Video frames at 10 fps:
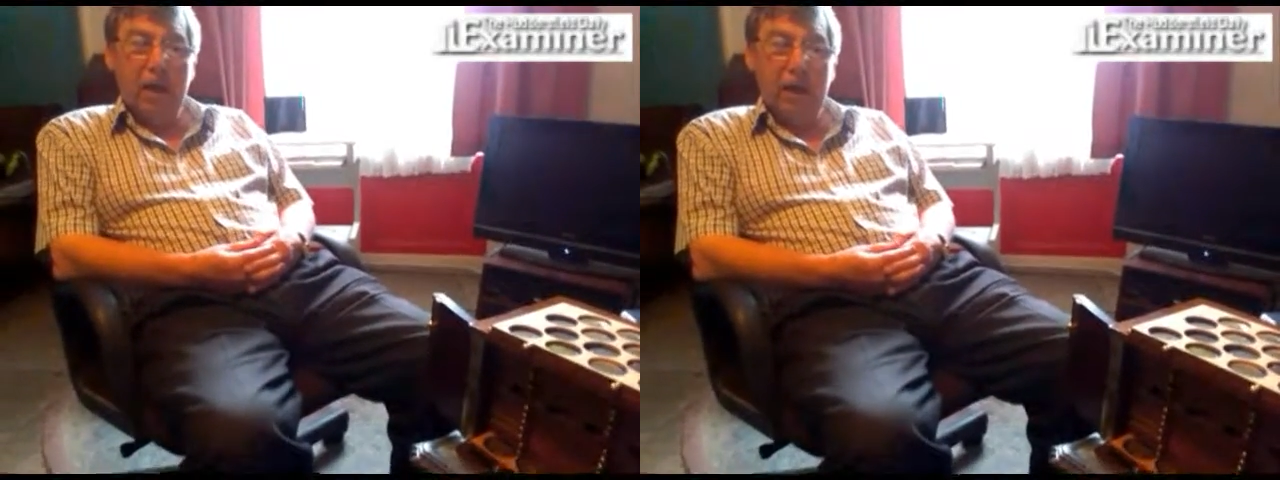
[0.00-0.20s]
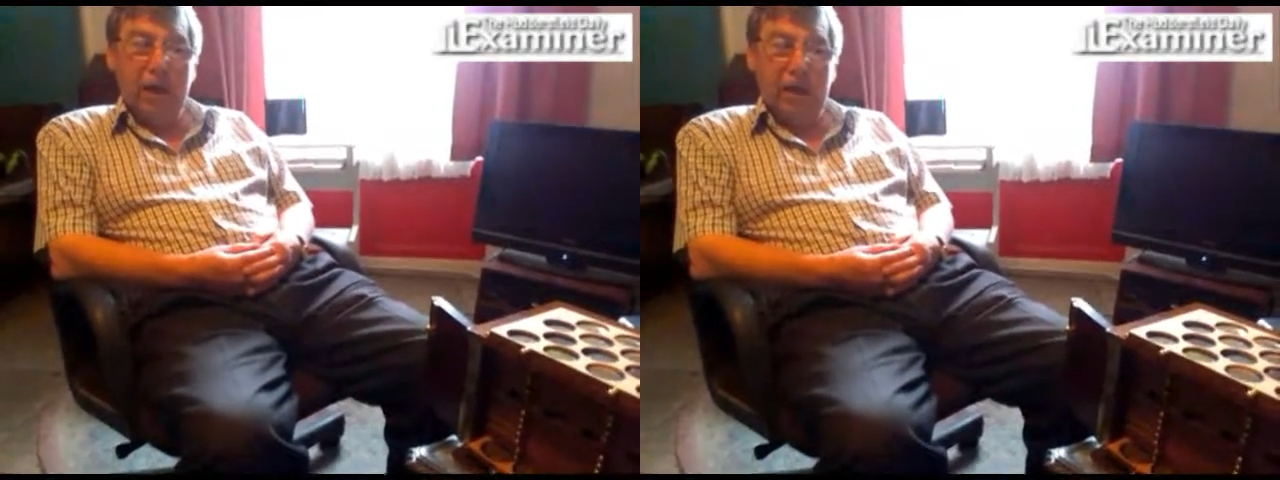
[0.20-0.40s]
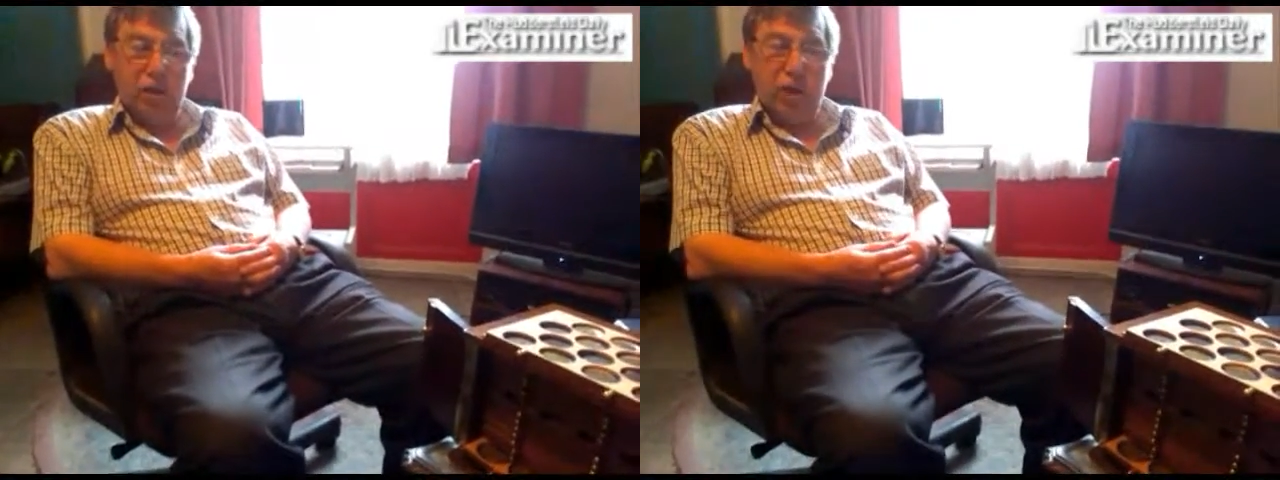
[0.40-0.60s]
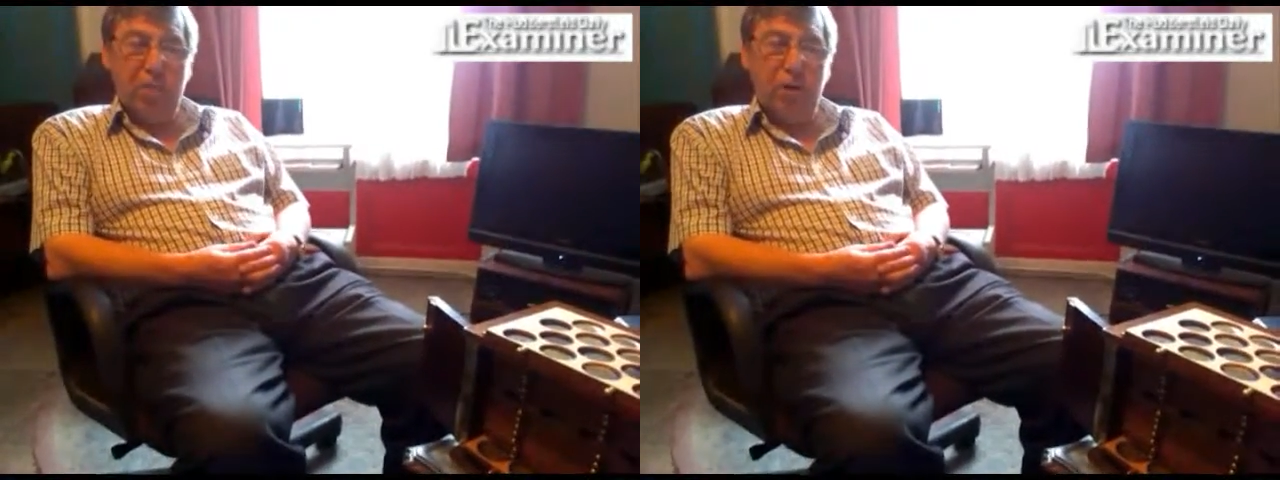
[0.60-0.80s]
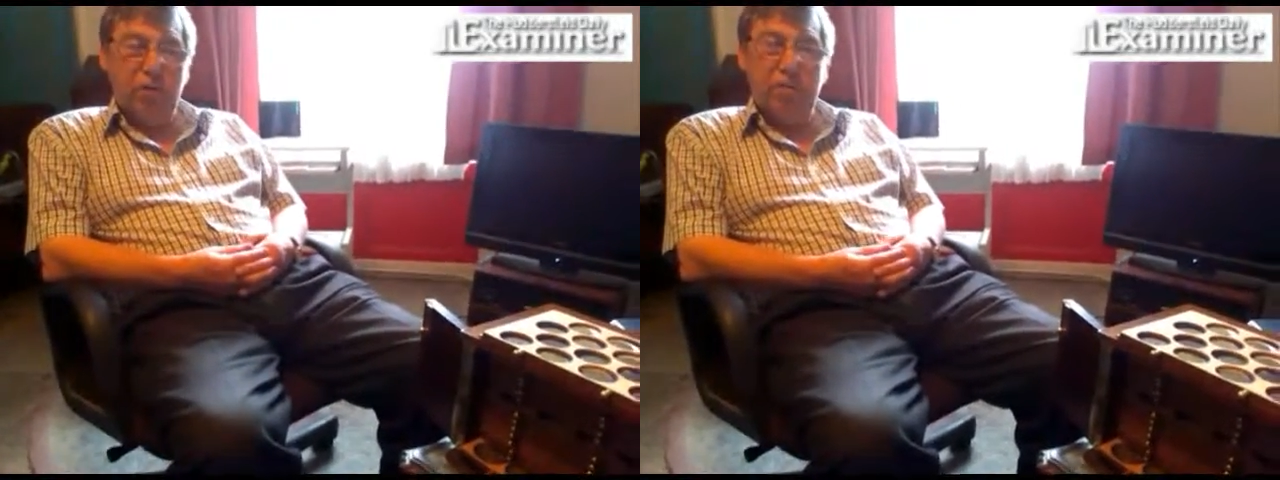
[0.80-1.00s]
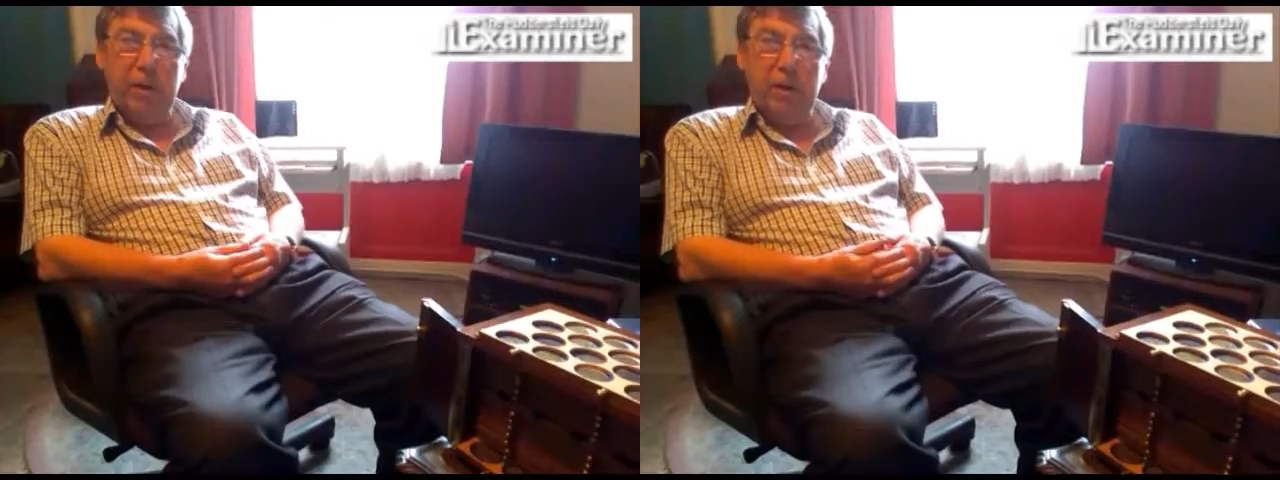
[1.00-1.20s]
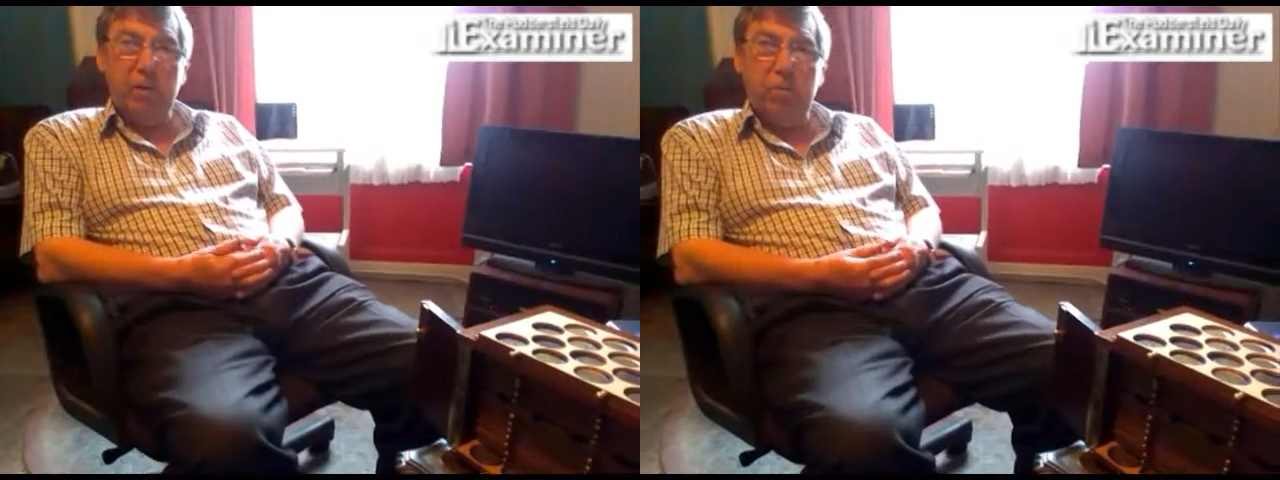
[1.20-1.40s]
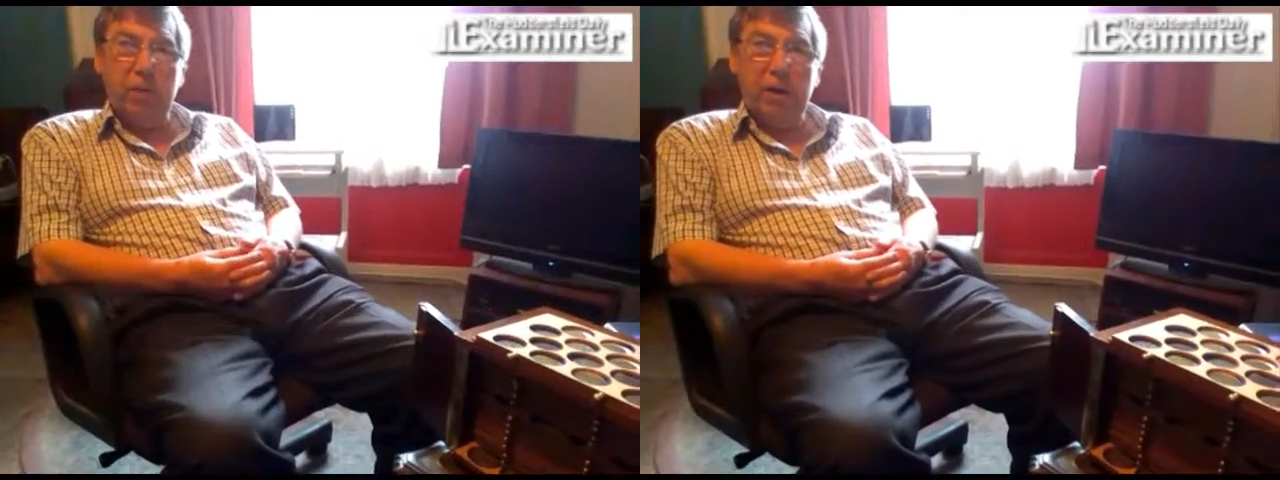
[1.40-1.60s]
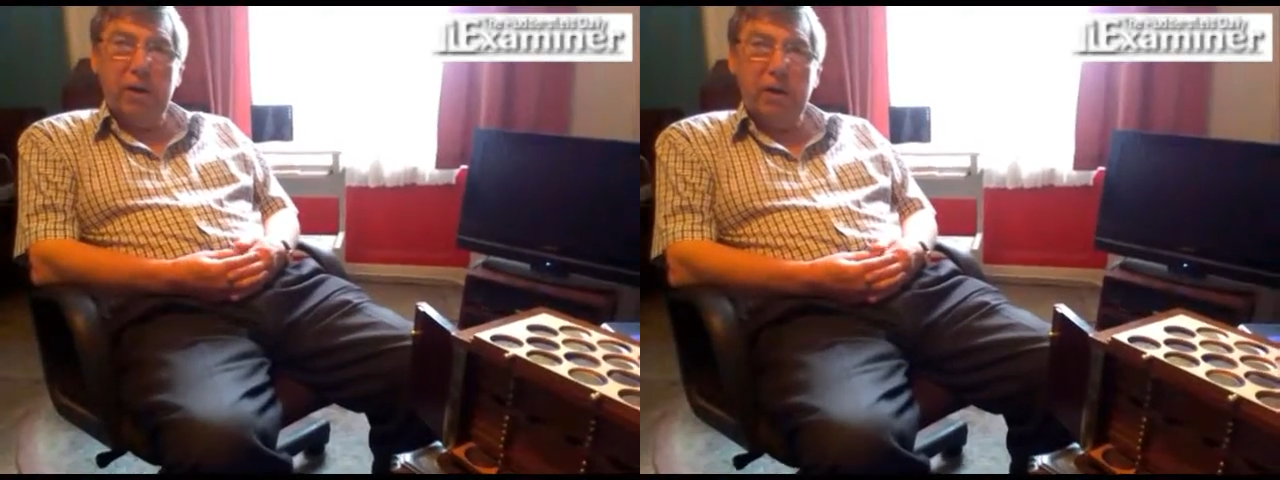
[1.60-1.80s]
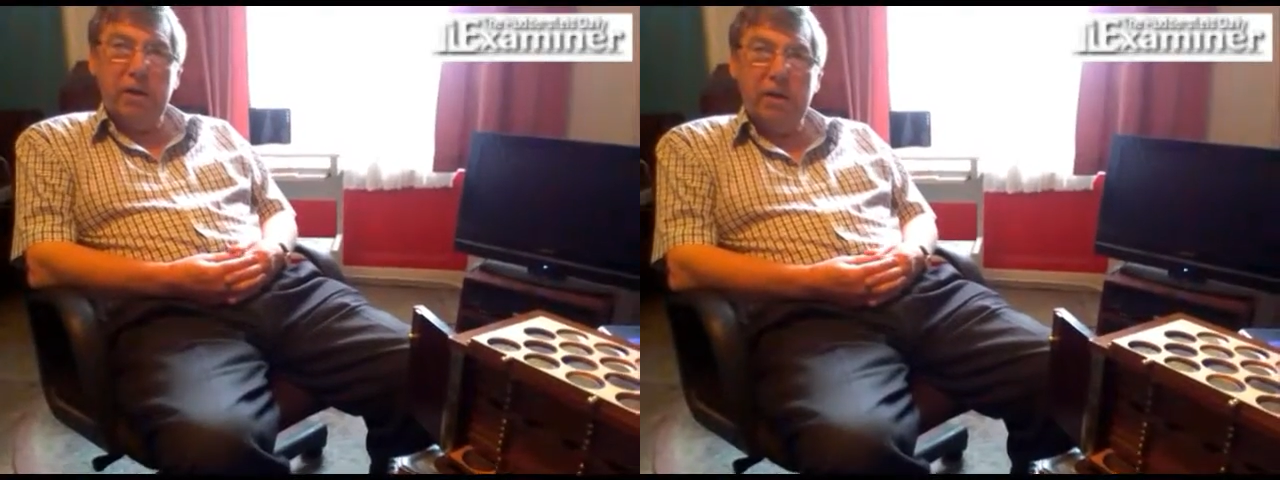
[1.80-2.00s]
Examiner have picked up on
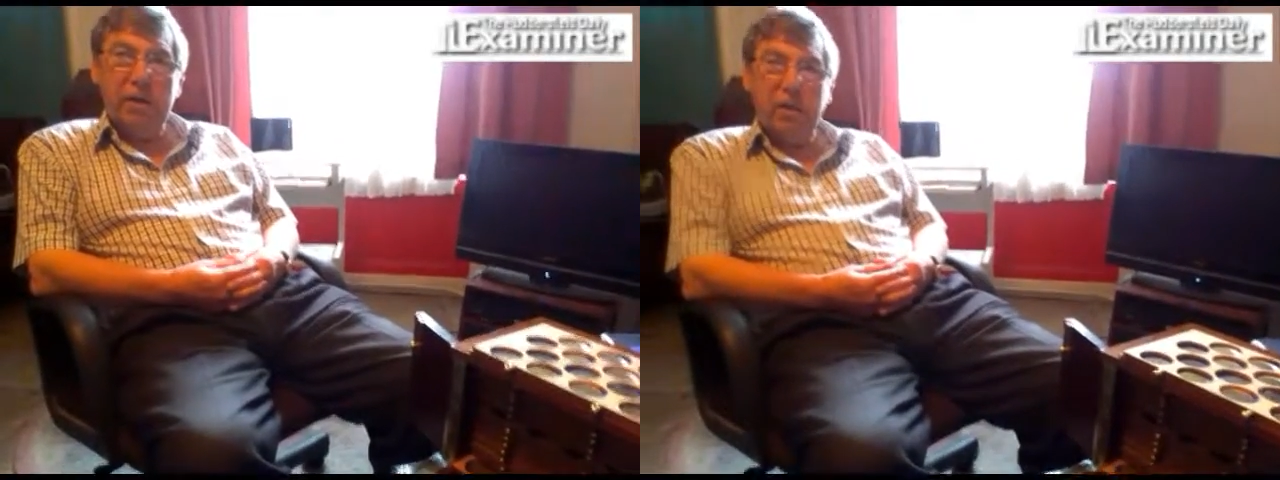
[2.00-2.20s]
it.